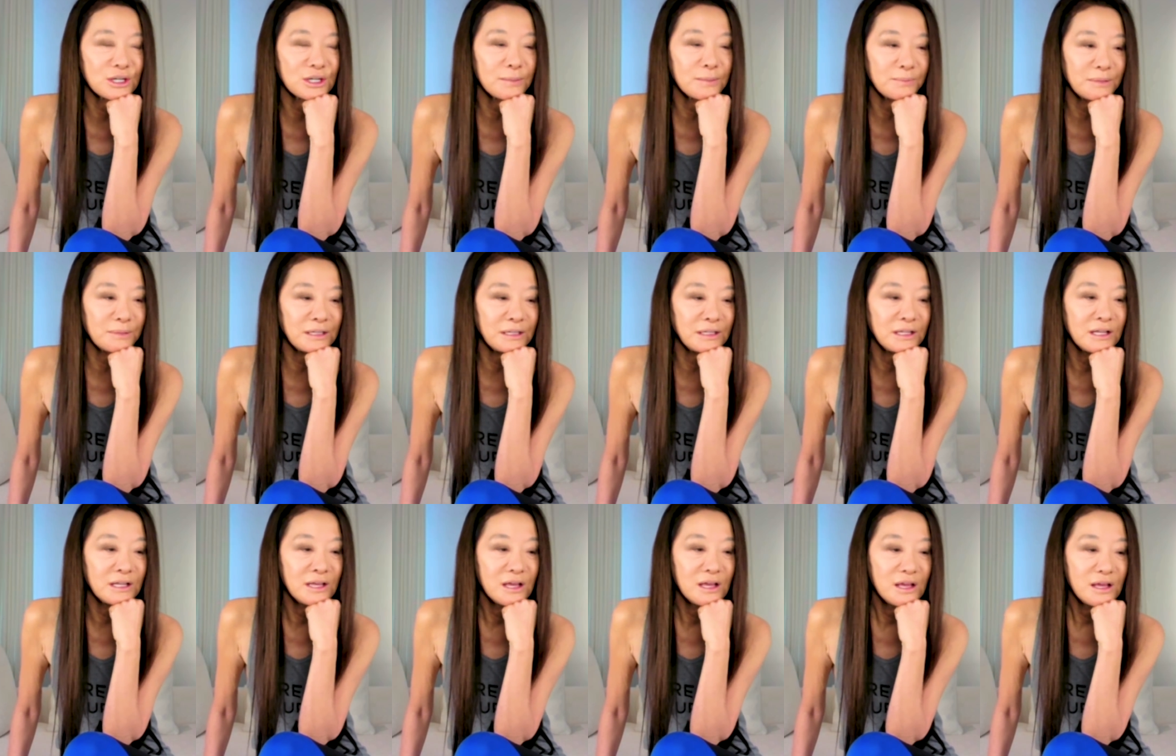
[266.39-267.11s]
I
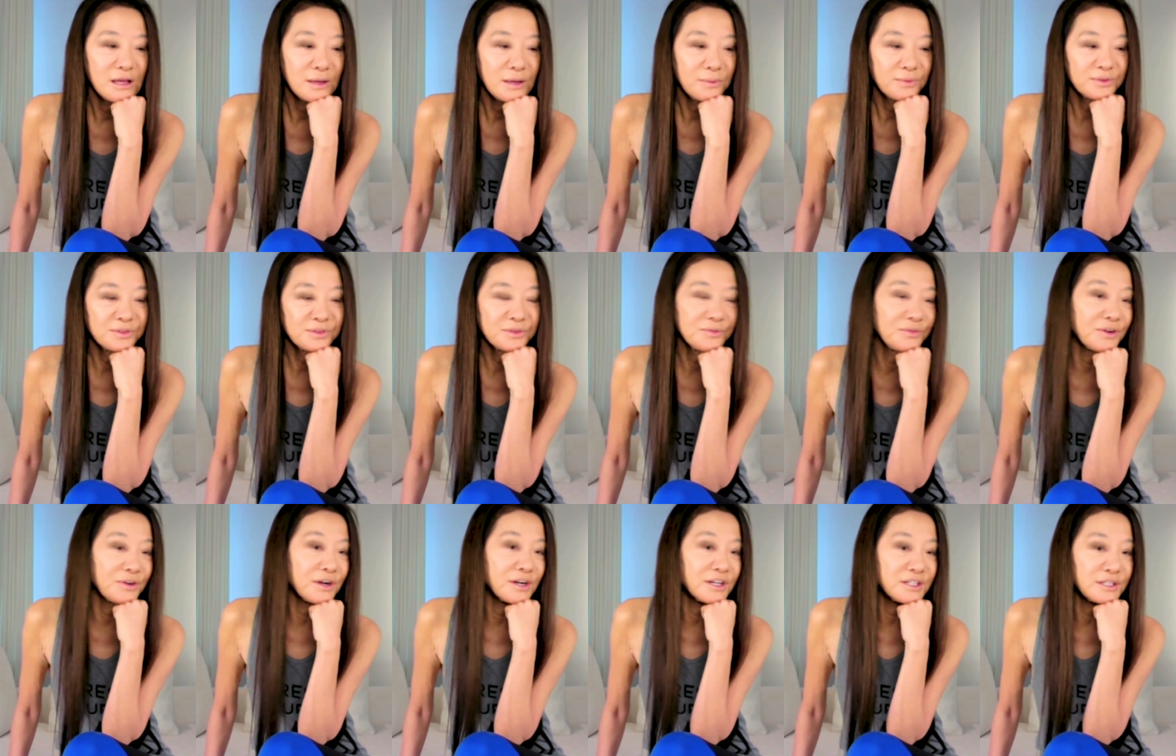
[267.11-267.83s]
mean, it was a
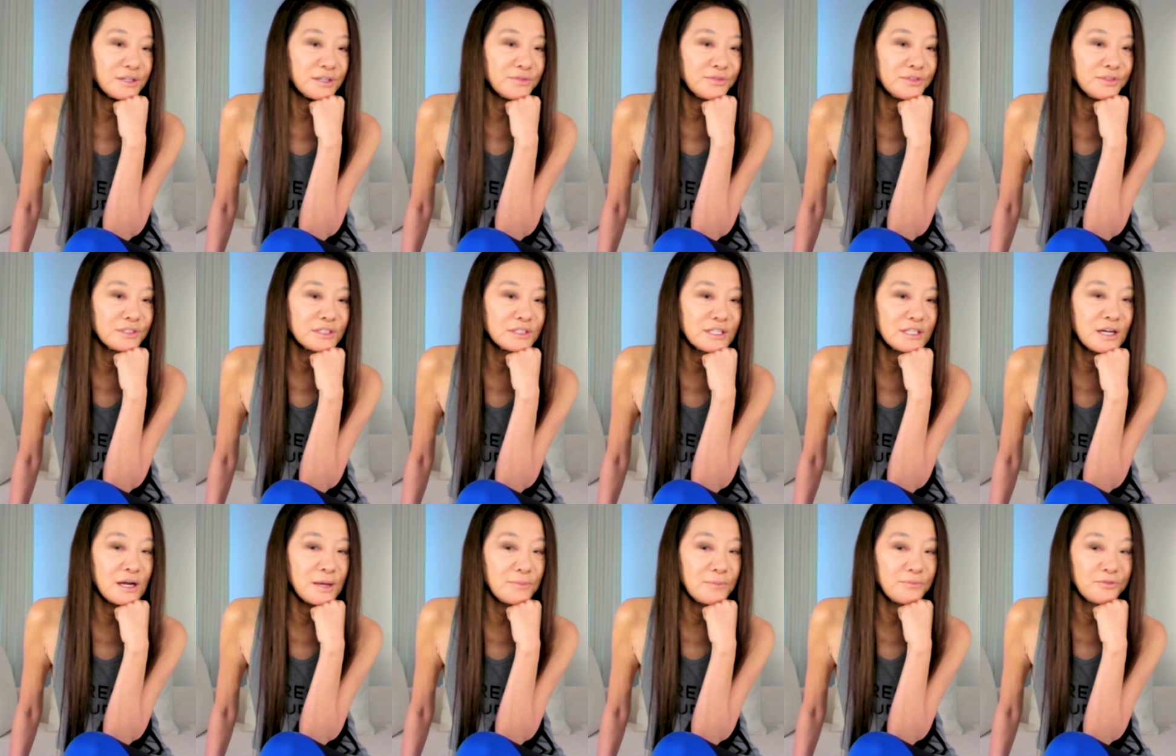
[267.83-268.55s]
very different
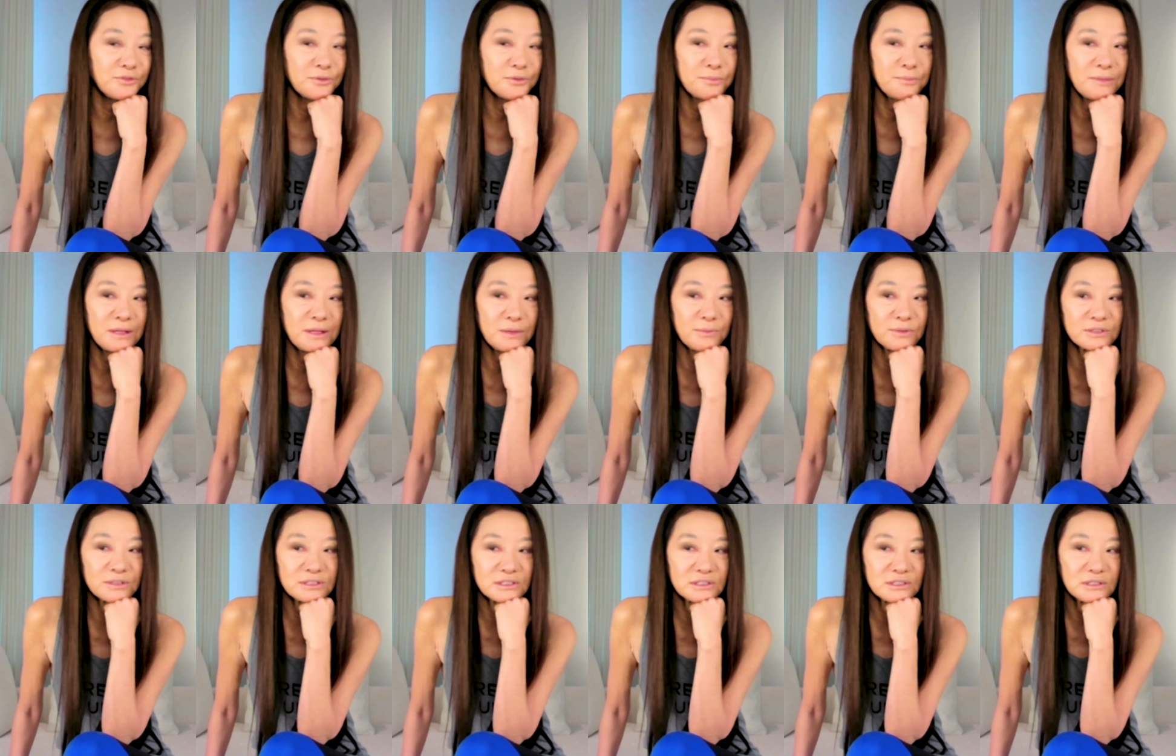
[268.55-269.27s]
time. For me, it
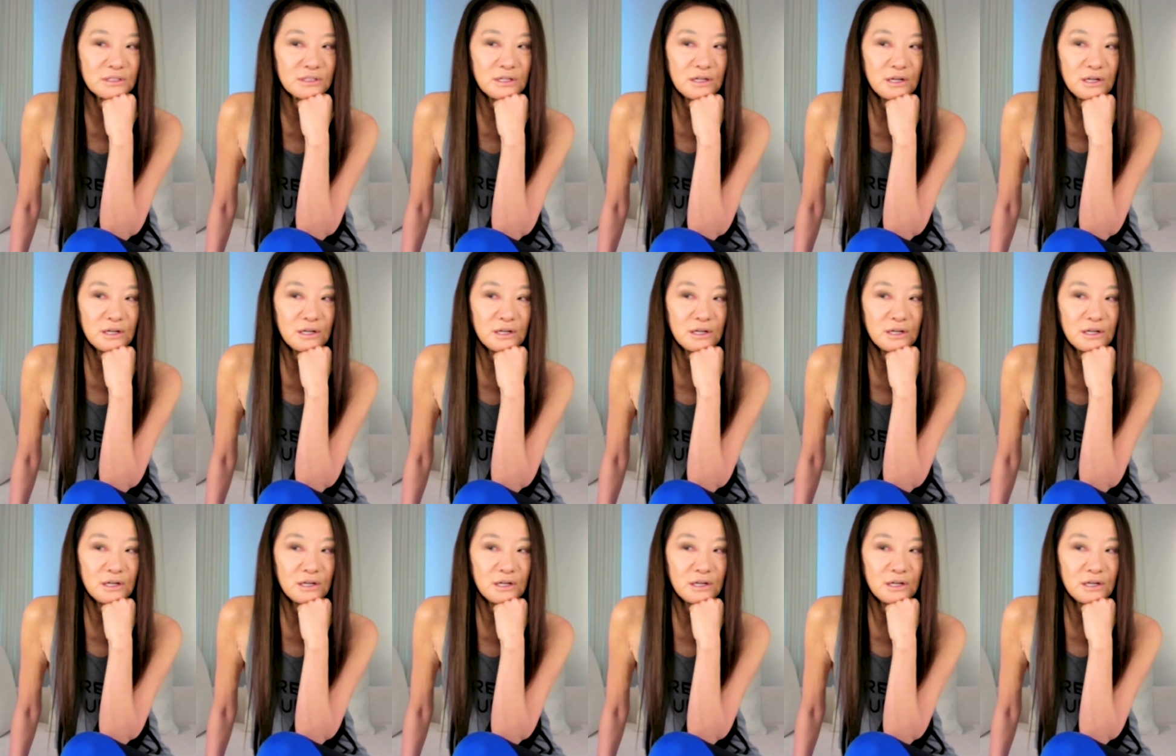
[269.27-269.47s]
was